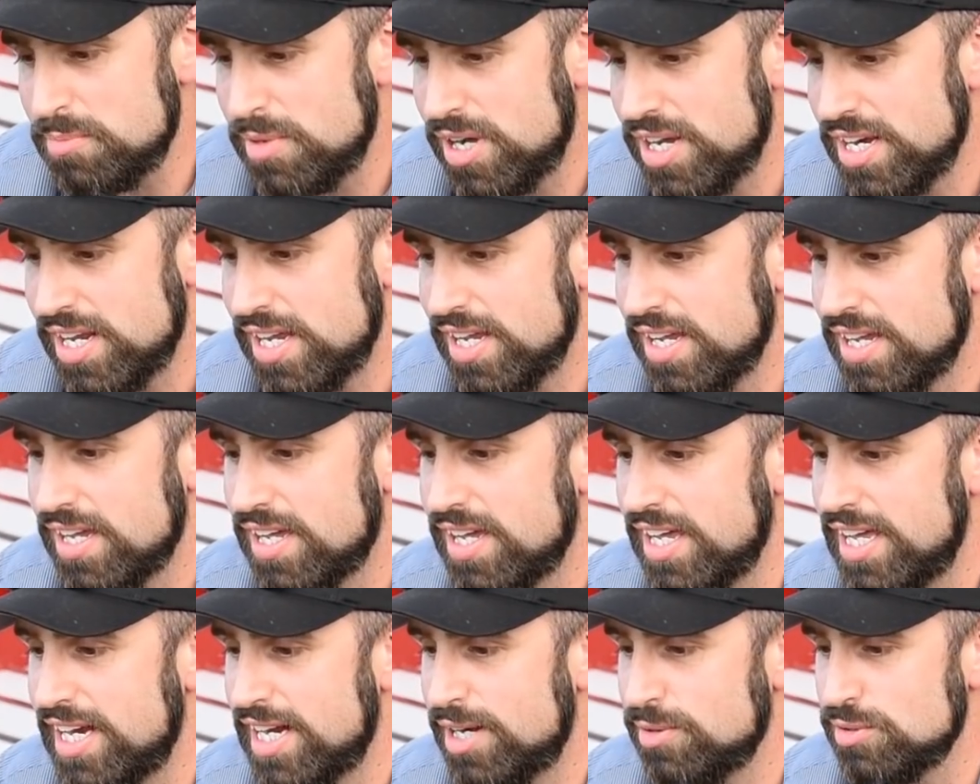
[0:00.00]
money,
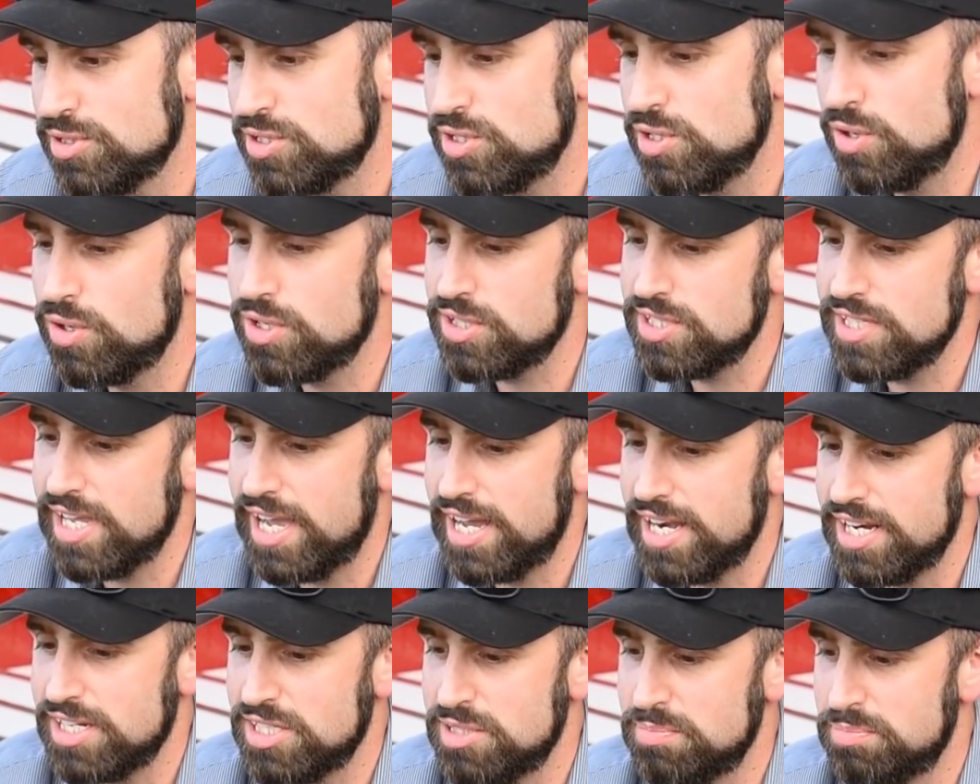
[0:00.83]
and I was so
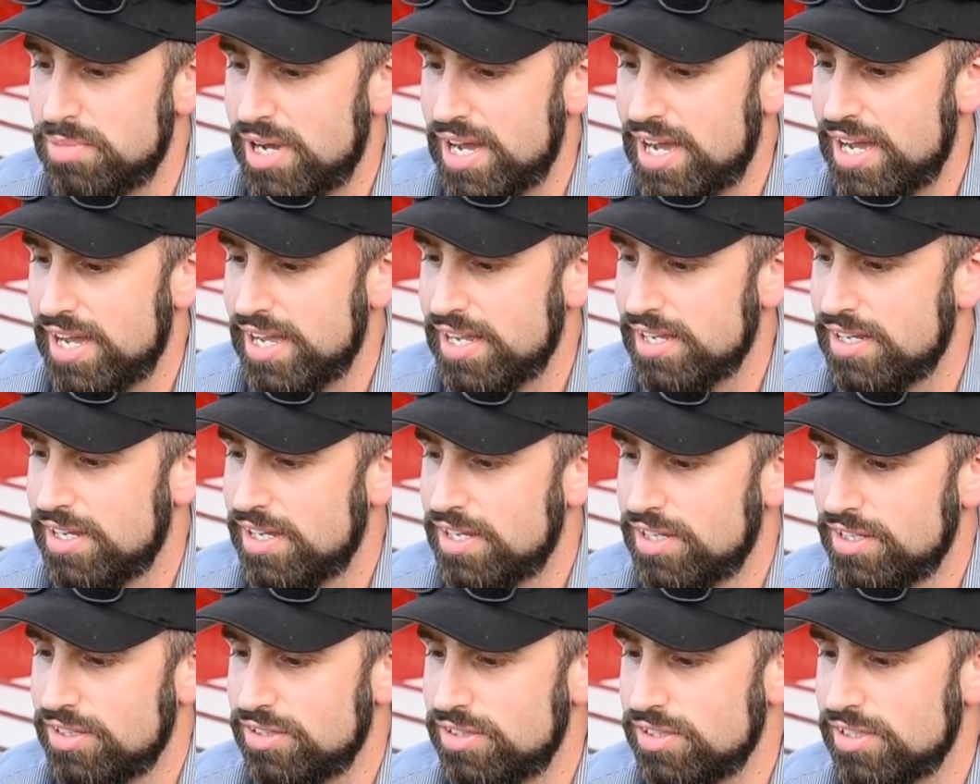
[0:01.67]
excited to buy
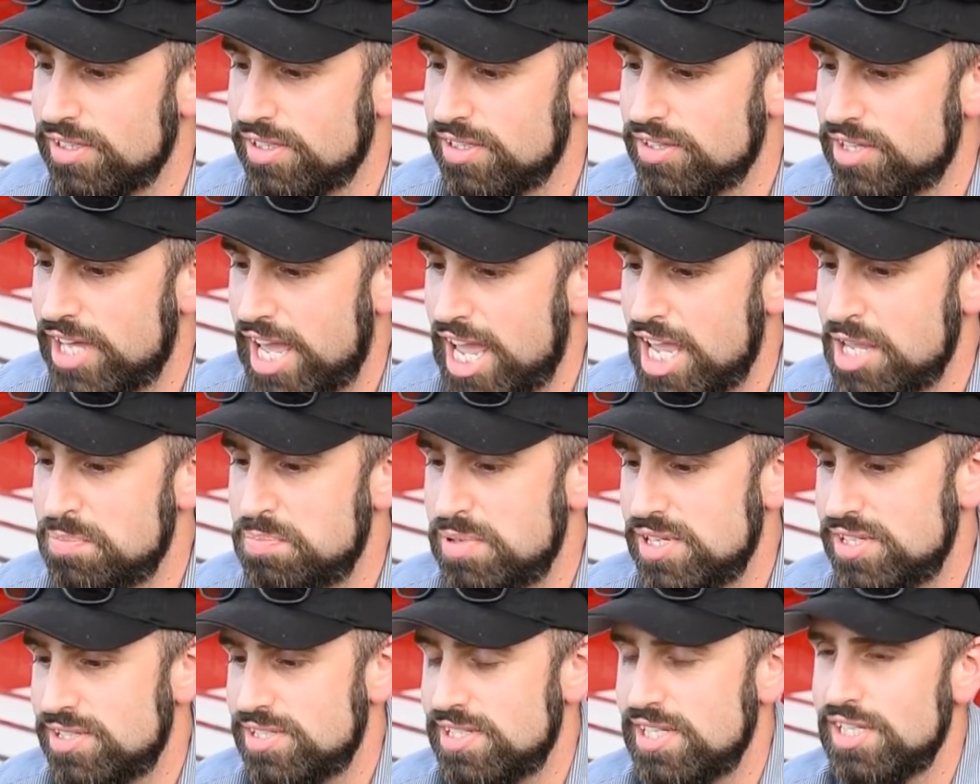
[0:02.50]
the
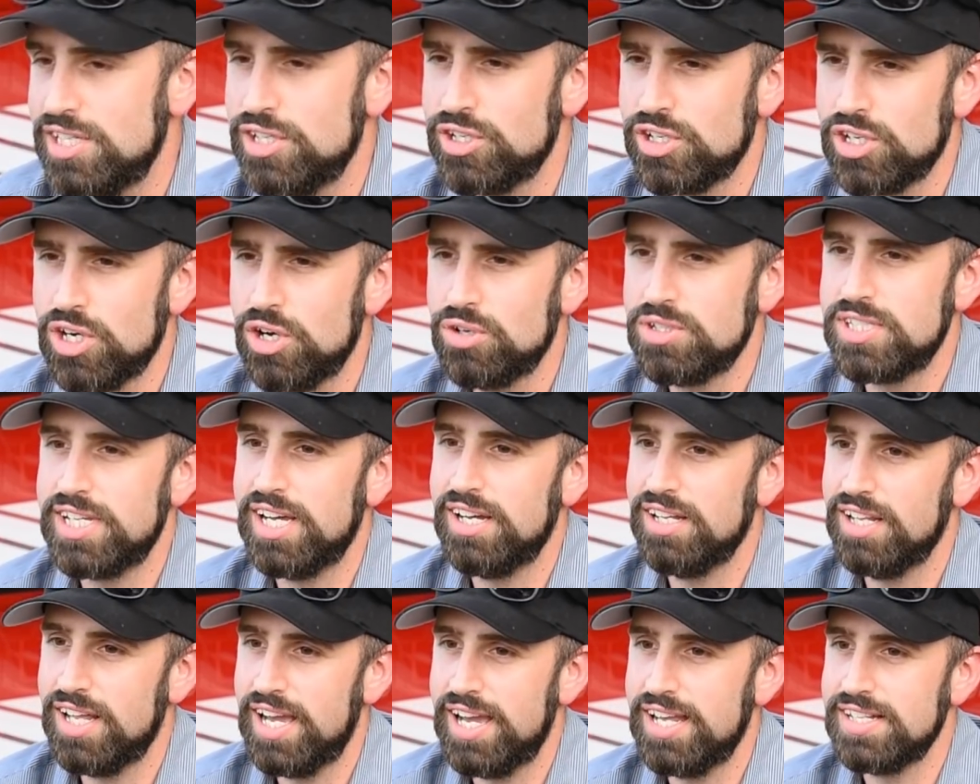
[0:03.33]
APC Euro
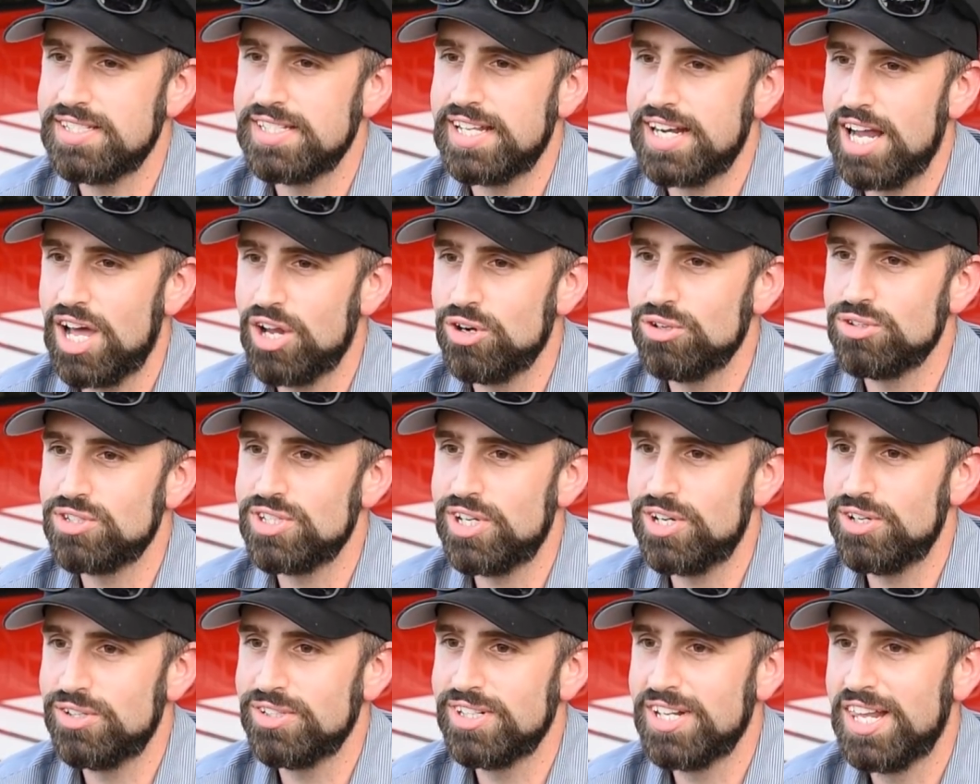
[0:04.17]
tail lights at
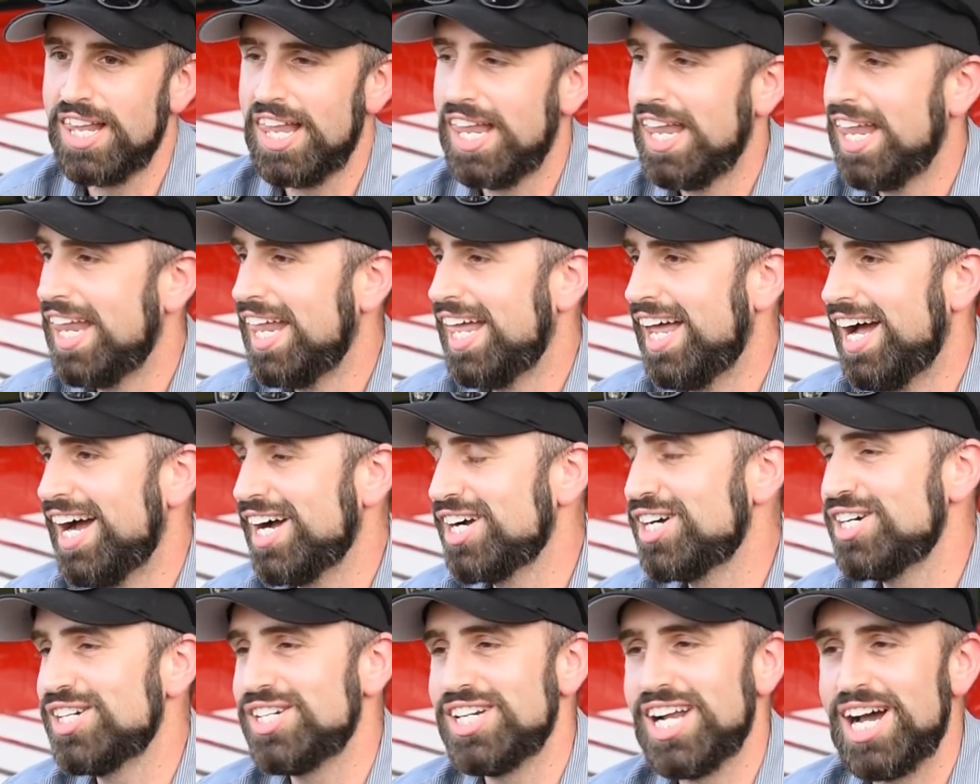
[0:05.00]
AutoZone.
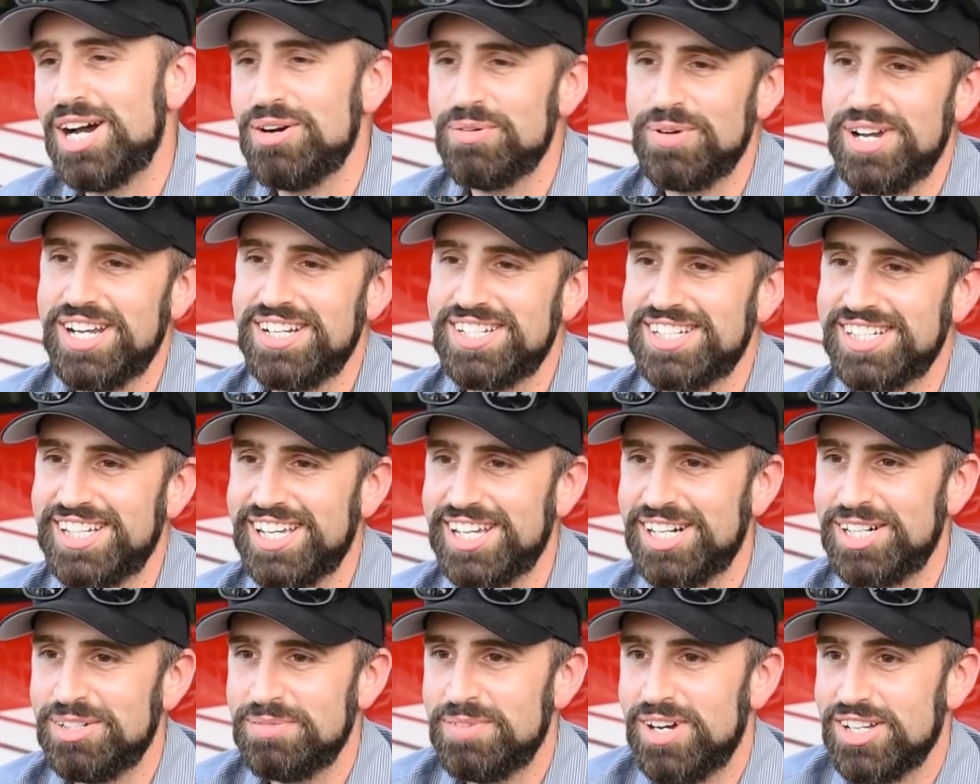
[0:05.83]
I could not wait to
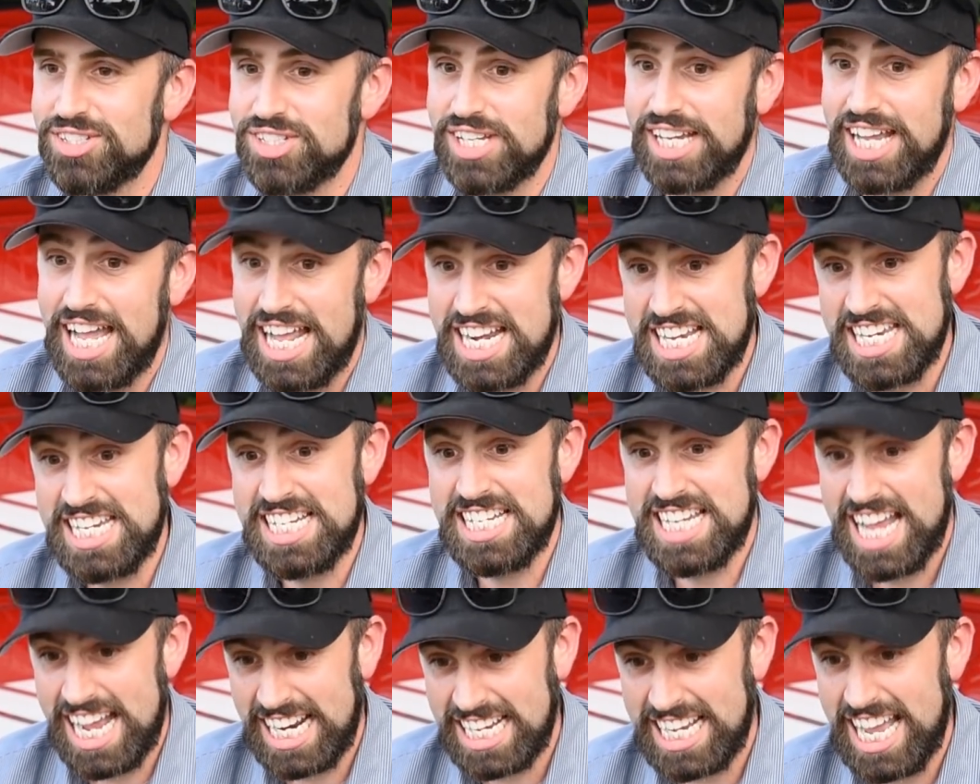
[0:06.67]
get them. I was like,
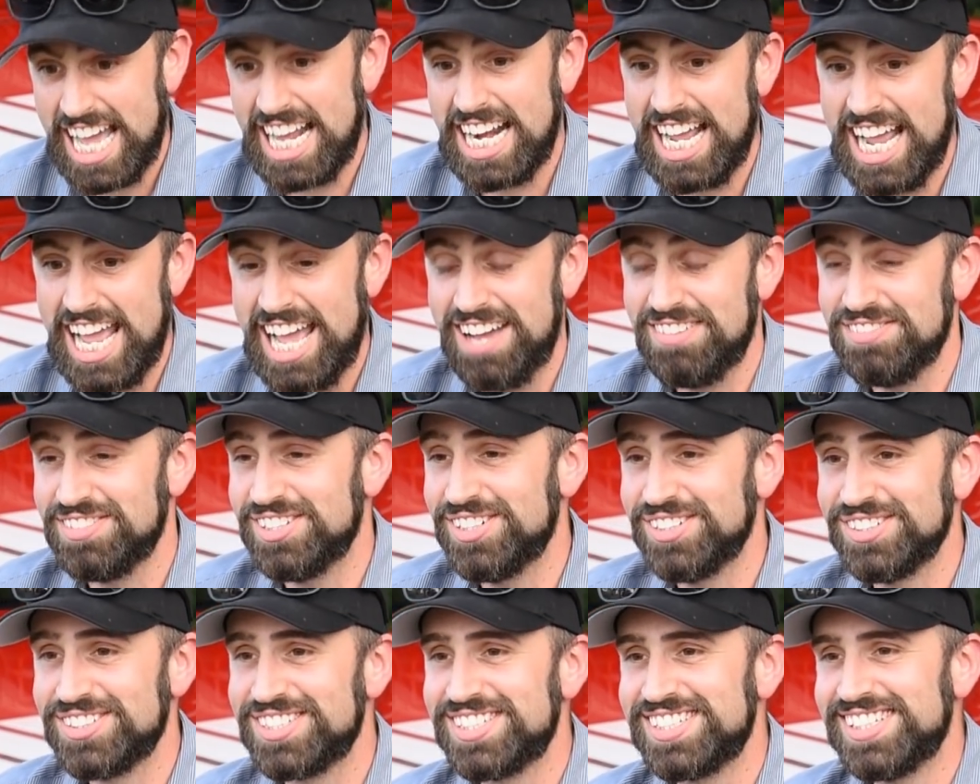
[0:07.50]
I gotta have
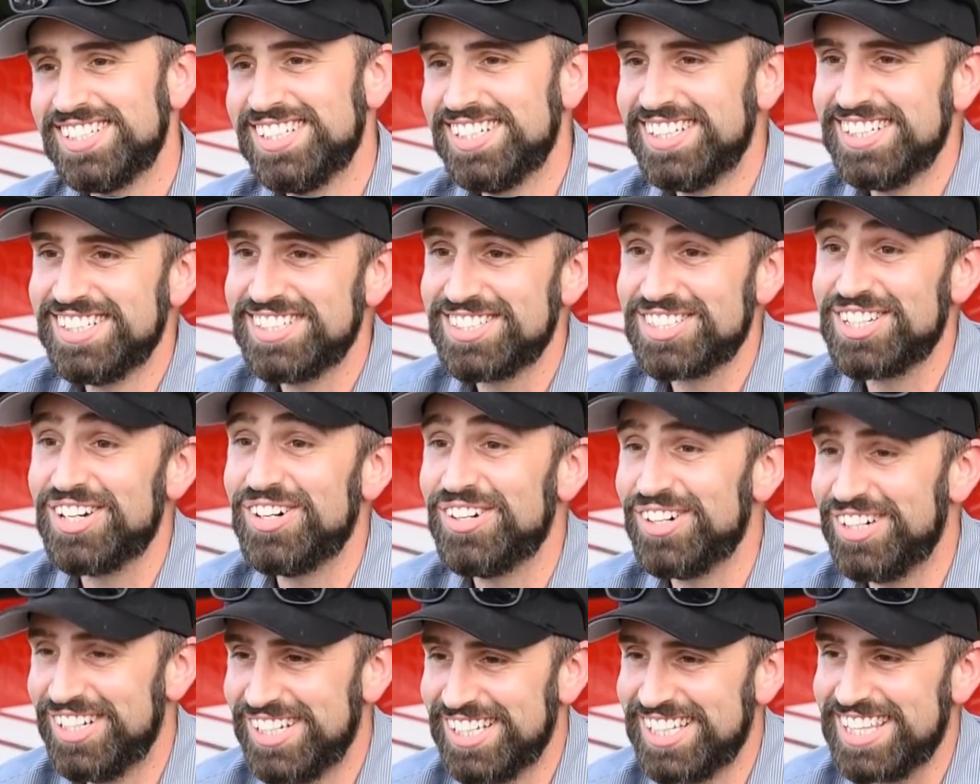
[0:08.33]
those.
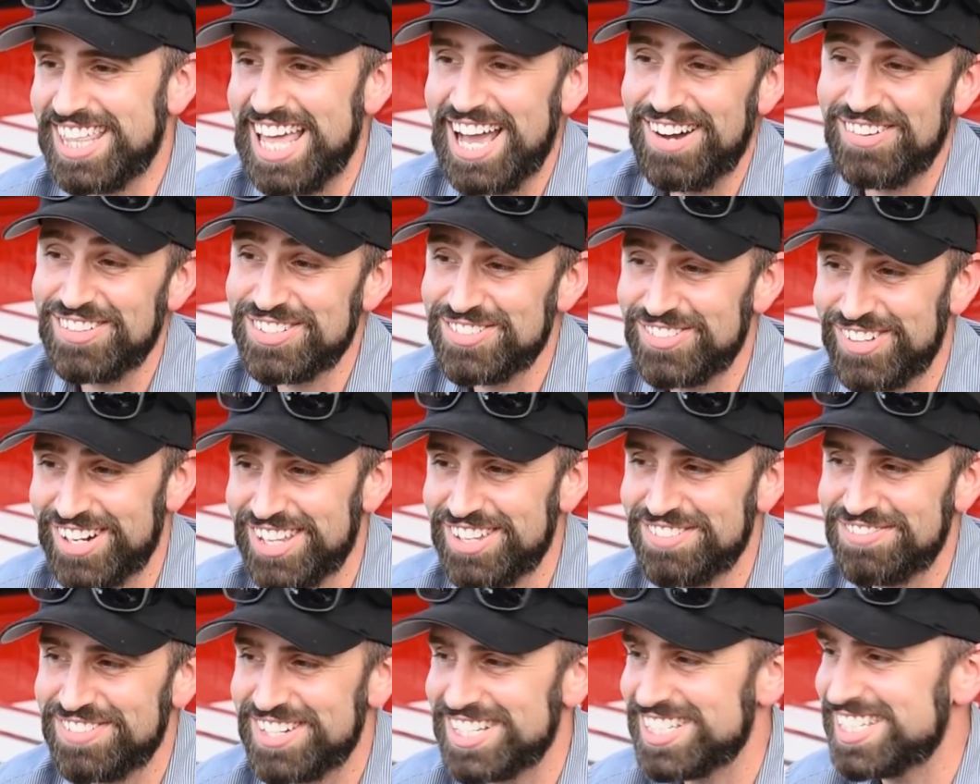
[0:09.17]
So that was one
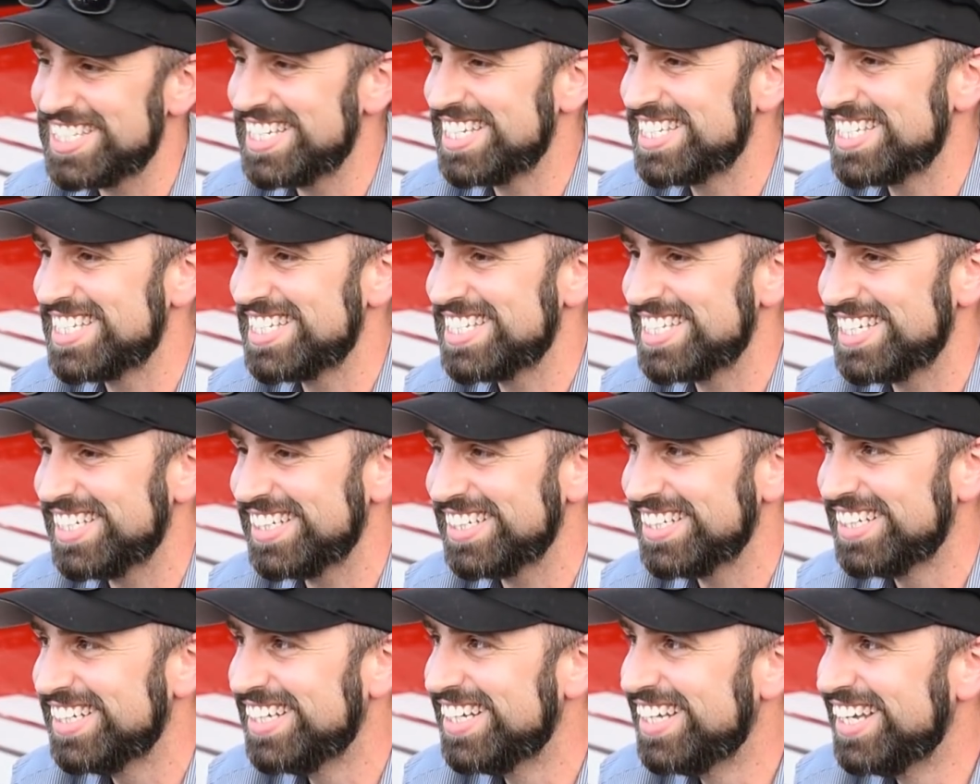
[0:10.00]
of the first things I
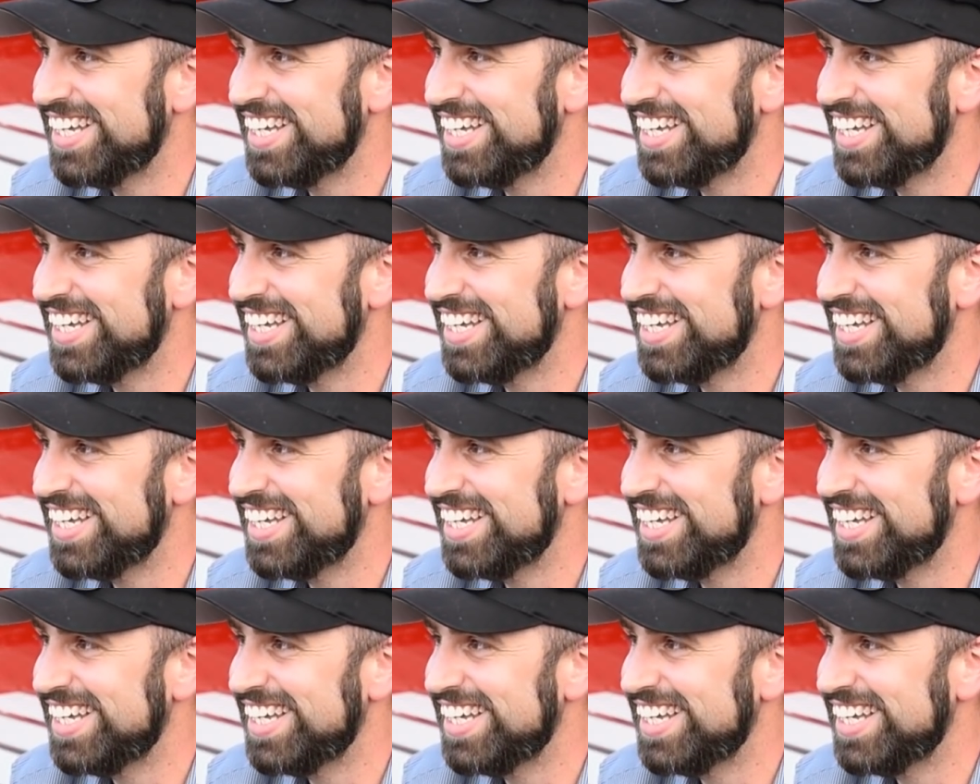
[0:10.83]
did.